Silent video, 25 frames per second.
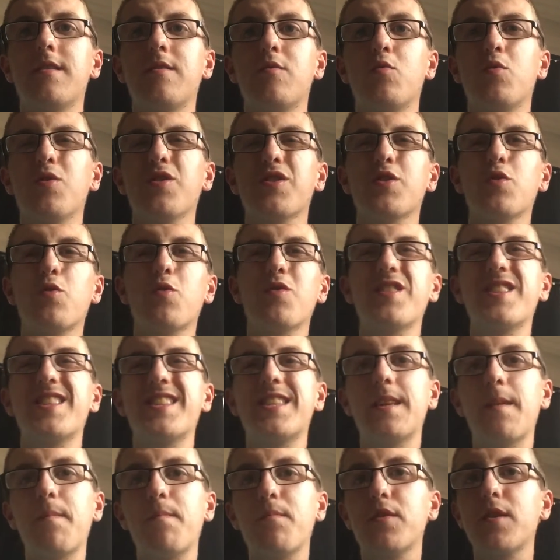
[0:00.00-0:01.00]
what sort of
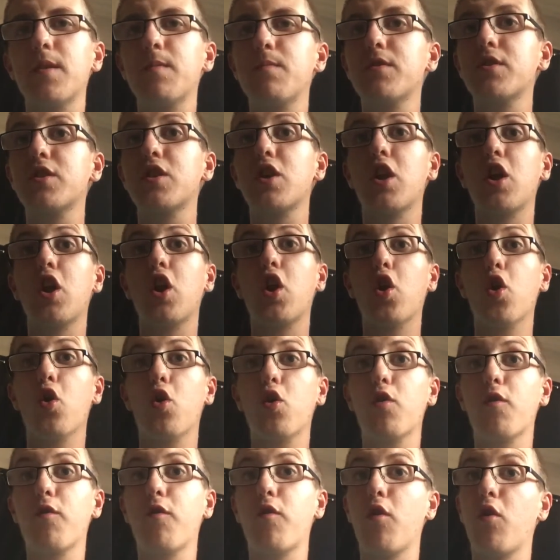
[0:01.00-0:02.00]
symptoms to
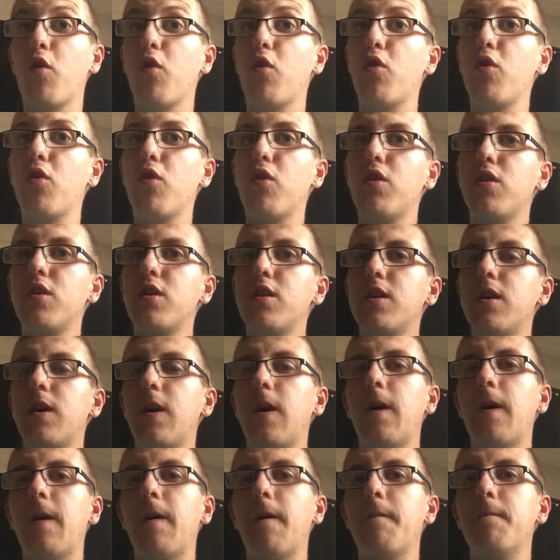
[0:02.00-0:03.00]
look for
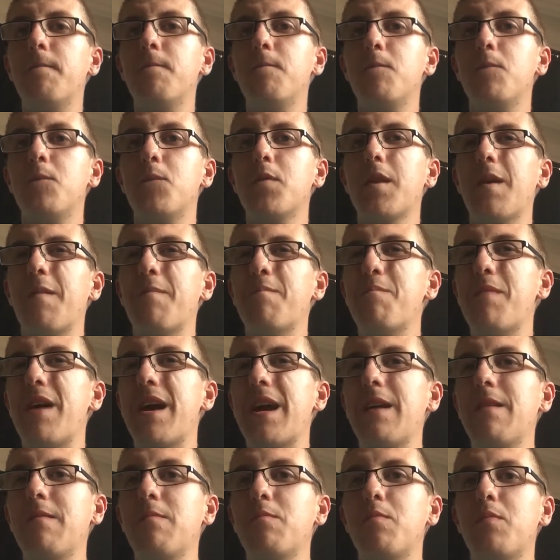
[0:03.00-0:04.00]
um, that
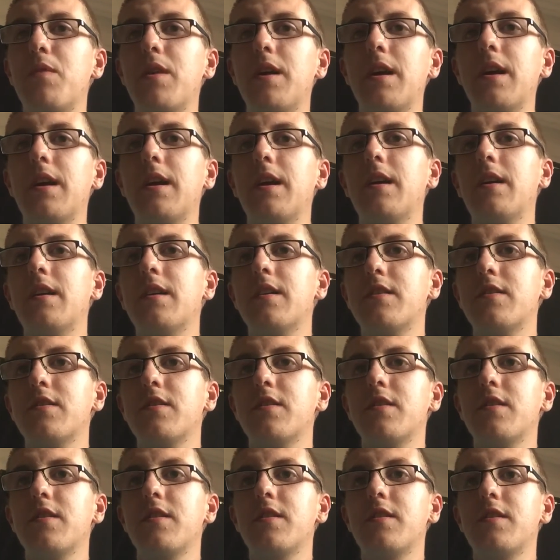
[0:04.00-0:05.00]
may be
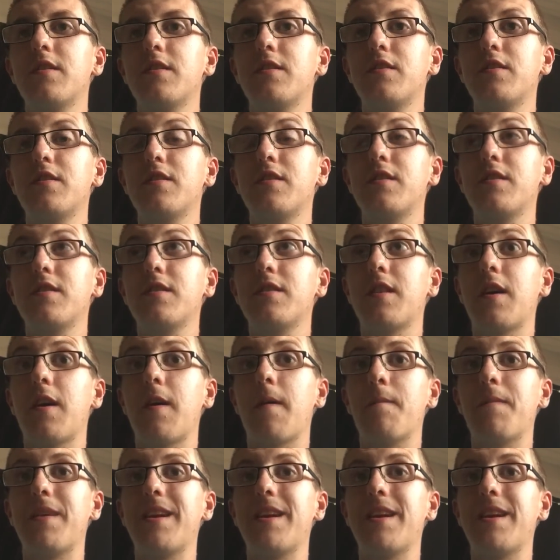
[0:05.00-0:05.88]
um,